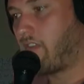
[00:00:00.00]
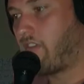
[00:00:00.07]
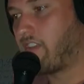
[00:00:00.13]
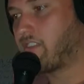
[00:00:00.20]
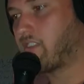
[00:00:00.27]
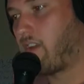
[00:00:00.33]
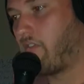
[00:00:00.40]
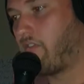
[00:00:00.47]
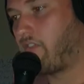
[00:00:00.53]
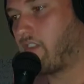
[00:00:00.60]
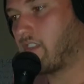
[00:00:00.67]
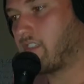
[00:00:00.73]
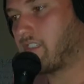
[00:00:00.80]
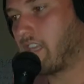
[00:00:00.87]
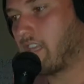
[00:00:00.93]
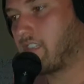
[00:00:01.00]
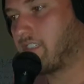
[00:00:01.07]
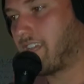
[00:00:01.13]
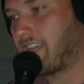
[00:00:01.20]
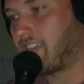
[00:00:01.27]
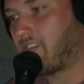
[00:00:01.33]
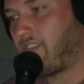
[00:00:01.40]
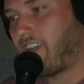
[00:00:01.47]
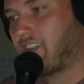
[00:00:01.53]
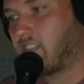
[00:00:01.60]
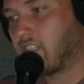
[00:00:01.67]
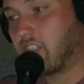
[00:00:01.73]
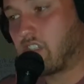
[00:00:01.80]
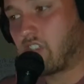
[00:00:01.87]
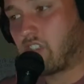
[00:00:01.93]
If his confidence and
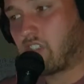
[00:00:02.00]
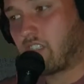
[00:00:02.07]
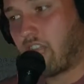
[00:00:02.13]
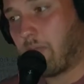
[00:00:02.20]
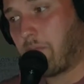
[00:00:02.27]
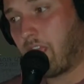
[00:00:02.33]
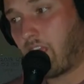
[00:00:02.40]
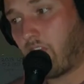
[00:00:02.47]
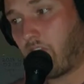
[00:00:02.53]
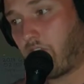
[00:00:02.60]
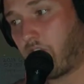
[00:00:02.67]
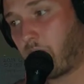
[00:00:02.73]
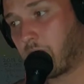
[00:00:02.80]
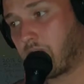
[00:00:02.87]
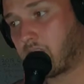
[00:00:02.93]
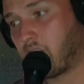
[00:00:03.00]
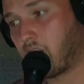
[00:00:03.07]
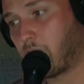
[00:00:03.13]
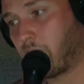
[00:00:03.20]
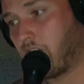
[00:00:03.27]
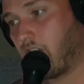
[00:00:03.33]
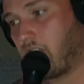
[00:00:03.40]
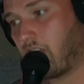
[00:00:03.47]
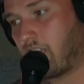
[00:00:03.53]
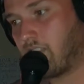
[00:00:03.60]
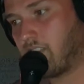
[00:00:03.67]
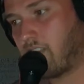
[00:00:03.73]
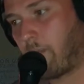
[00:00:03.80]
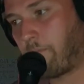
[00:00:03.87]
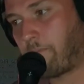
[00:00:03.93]
satisfaction is stemming from his own
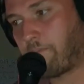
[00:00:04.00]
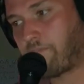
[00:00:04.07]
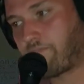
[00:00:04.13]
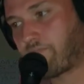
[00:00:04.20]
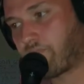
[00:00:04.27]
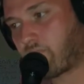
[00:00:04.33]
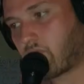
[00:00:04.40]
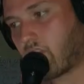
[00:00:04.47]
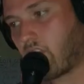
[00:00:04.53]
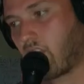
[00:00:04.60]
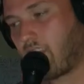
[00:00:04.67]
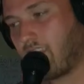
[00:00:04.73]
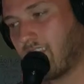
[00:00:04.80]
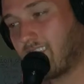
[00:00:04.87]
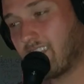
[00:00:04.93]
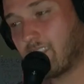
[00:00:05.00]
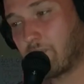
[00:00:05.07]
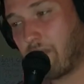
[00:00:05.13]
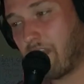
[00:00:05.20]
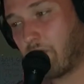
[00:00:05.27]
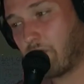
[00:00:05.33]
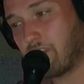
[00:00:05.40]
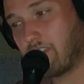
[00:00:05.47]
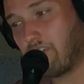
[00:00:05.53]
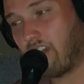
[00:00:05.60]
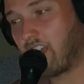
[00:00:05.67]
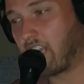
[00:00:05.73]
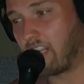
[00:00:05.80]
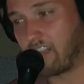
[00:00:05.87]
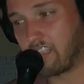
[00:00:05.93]
abilities, it doesn't matter who he's
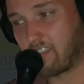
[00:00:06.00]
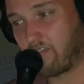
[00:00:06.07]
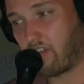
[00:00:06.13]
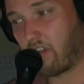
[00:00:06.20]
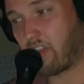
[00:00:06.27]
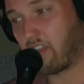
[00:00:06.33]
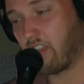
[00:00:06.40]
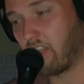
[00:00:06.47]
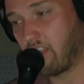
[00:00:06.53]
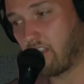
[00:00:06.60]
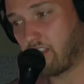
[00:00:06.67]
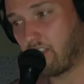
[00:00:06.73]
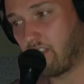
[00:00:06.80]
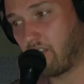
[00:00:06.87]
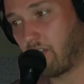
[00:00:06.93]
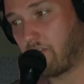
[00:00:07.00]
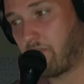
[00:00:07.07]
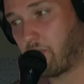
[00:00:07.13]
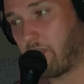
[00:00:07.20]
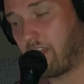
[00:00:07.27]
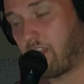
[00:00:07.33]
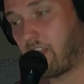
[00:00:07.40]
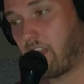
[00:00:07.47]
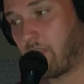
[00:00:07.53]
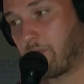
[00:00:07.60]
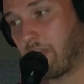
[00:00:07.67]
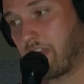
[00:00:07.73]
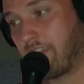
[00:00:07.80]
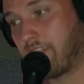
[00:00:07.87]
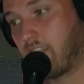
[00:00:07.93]
fucking. That's a very thoughtful way to think
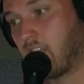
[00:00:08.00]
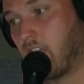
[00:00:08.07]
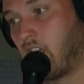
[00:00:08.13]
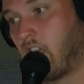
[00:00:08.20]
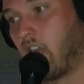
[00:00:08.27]
about it.